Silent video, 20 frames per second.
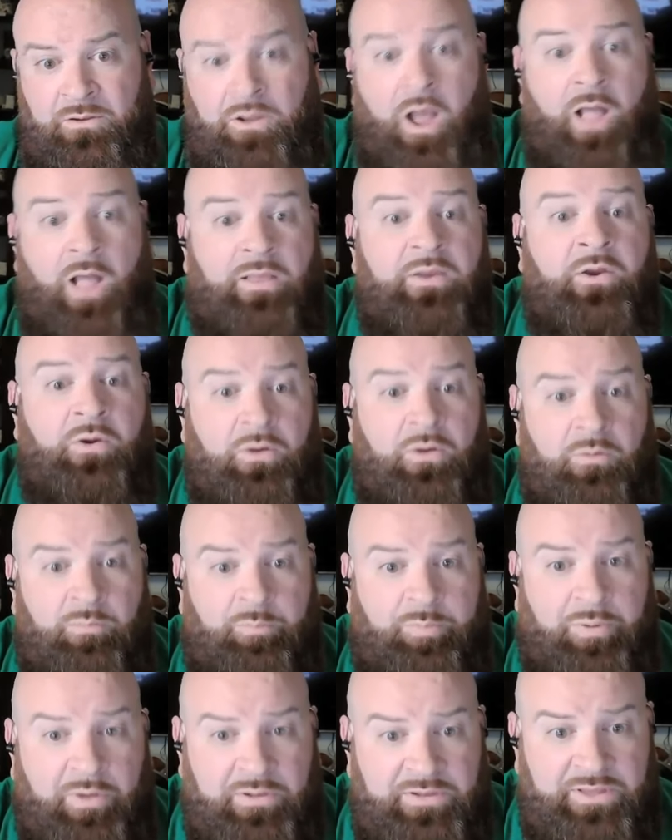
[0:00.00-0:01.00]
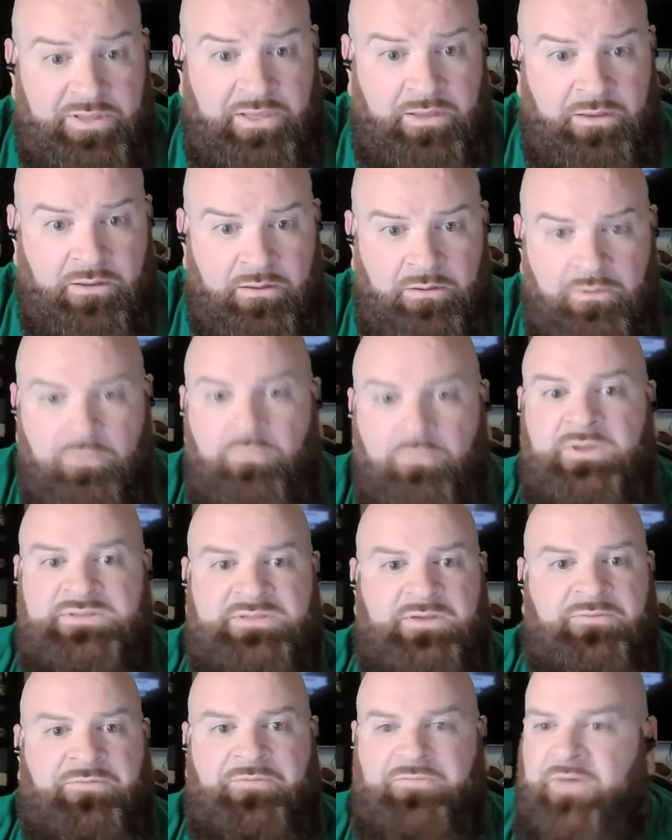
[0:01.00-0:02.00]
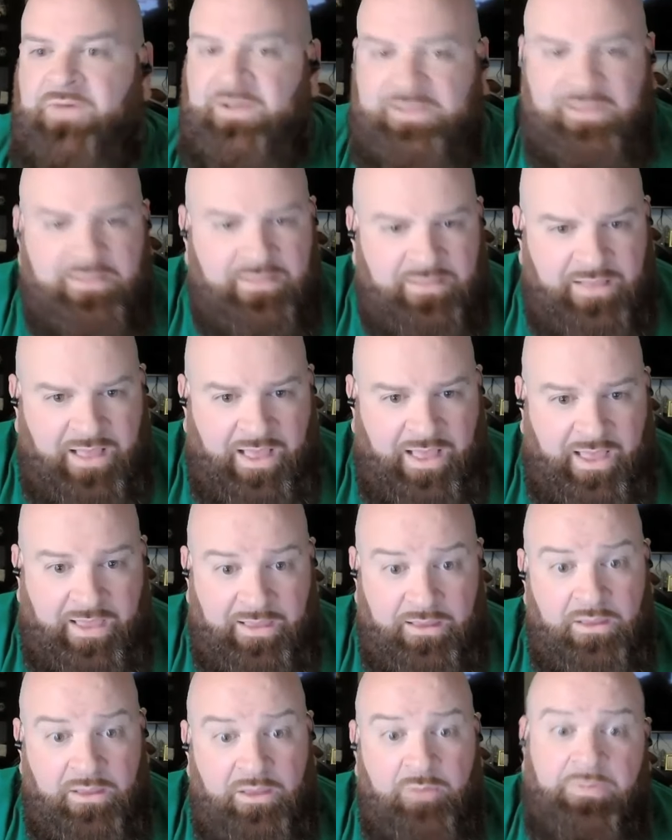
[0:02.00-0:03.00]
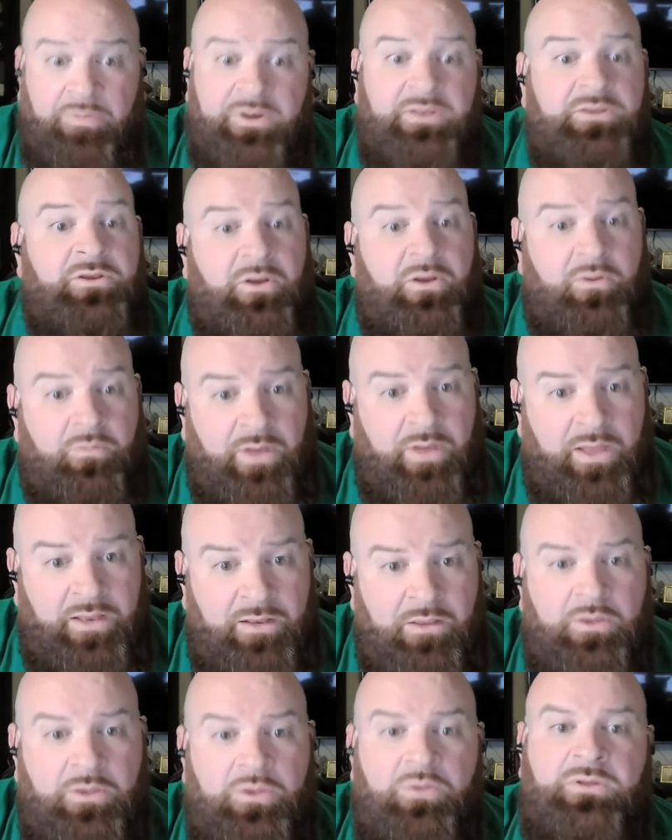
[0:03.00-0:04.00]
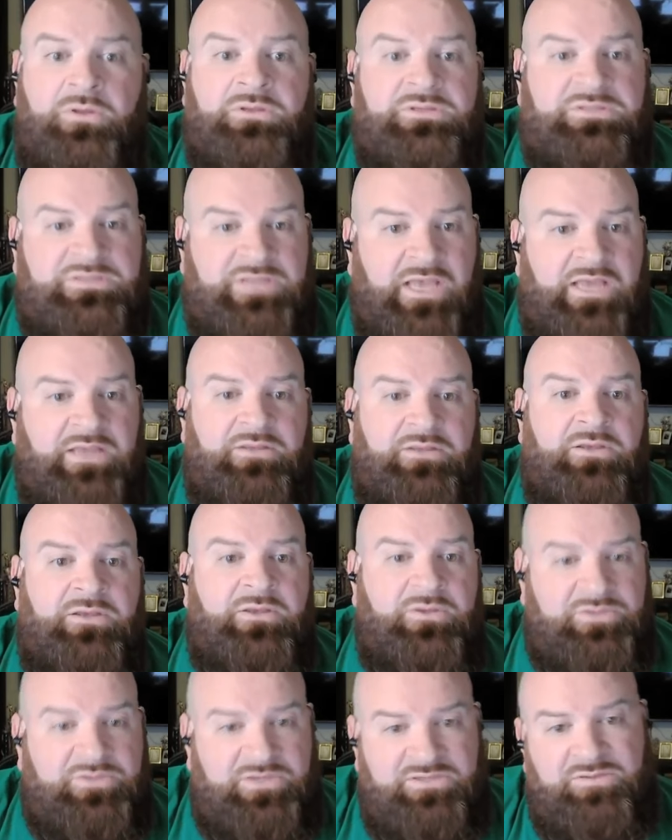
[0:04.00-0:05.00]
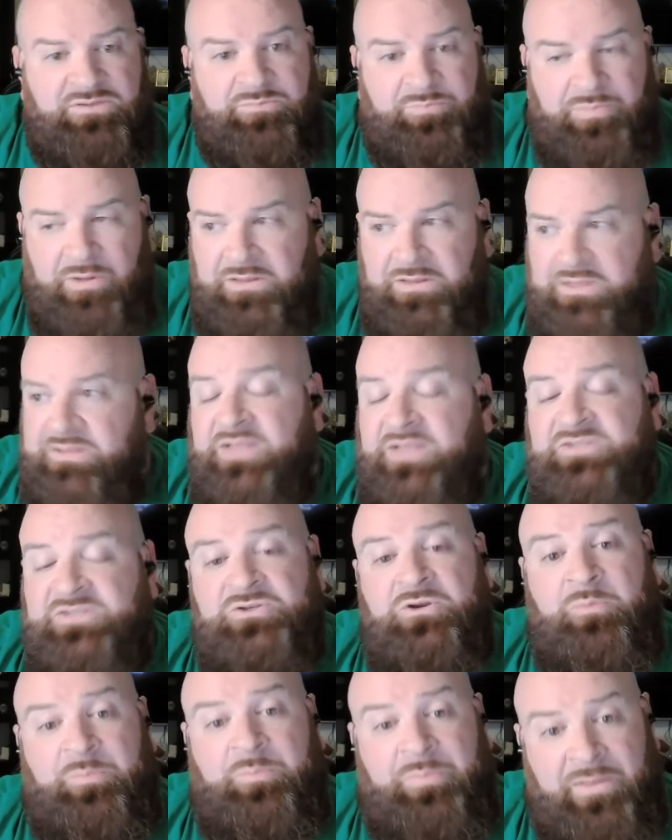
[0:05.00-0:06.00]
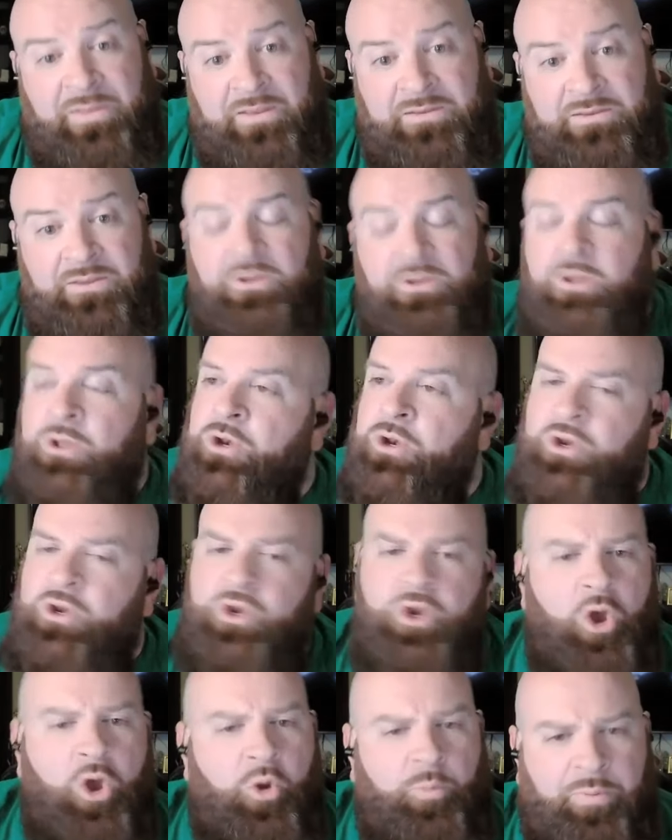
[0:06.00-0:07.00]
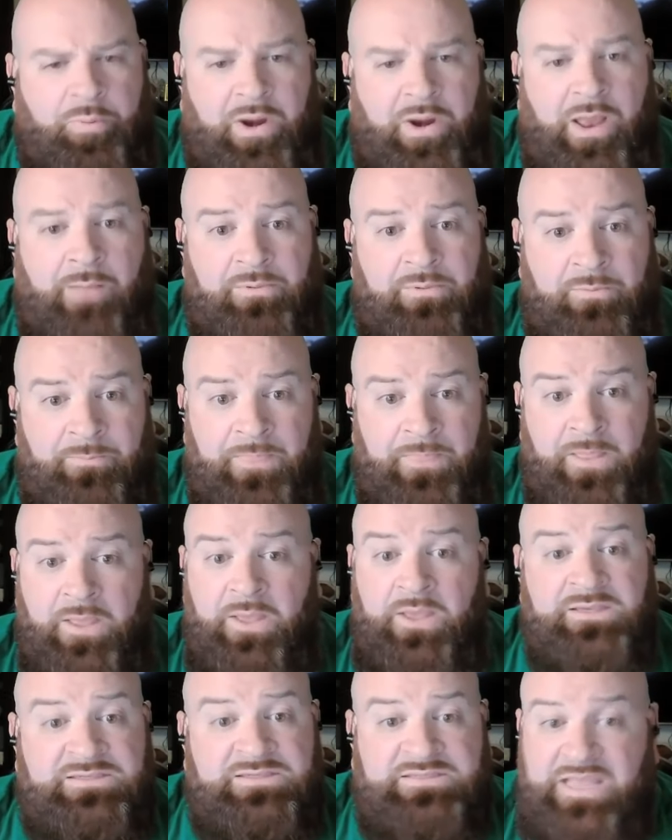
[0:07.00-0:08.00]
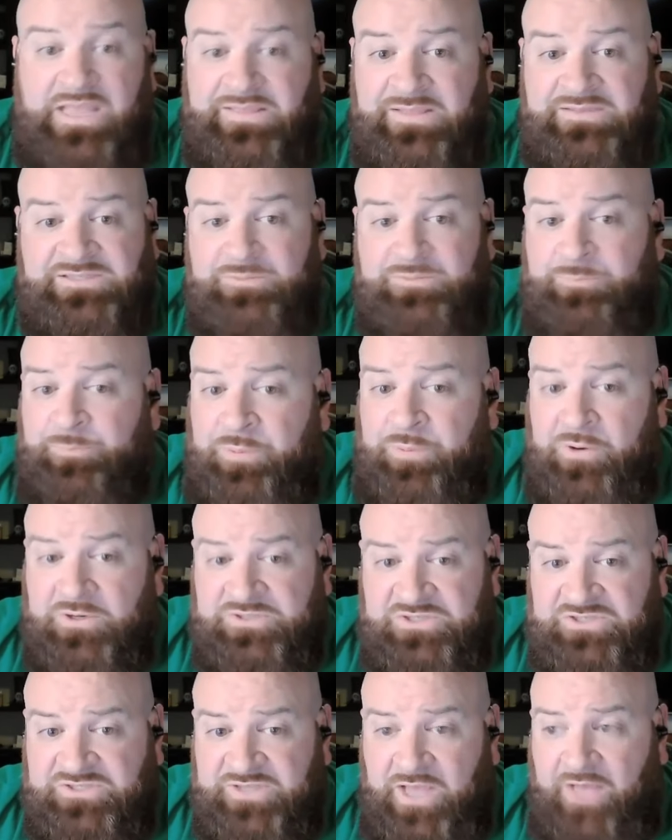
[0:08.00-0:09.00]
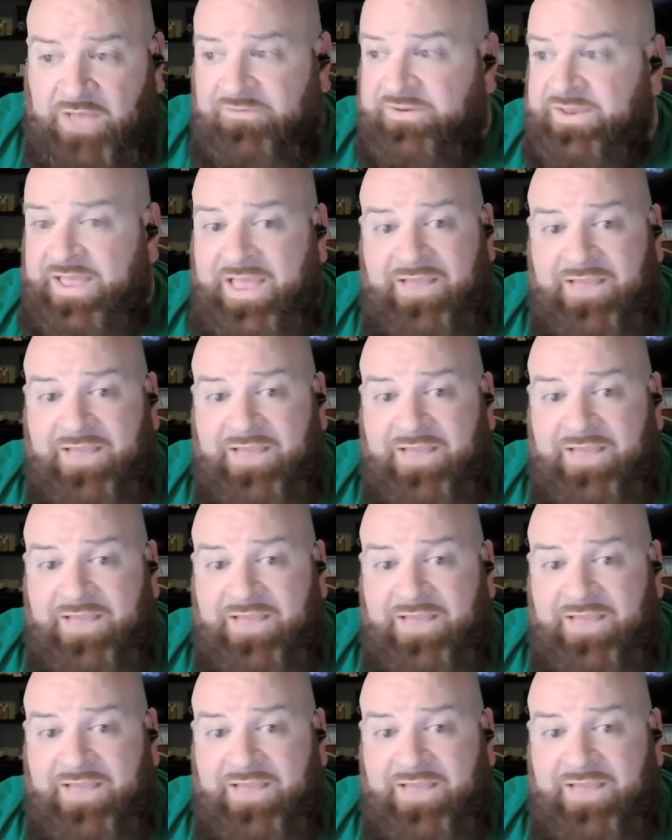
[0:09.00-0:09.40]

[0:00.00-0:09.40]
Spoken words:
Calling her a bully was a fucking lie. But you know what? You can say she's a bully and that's your opinion. No problem. Saying that she pushes off on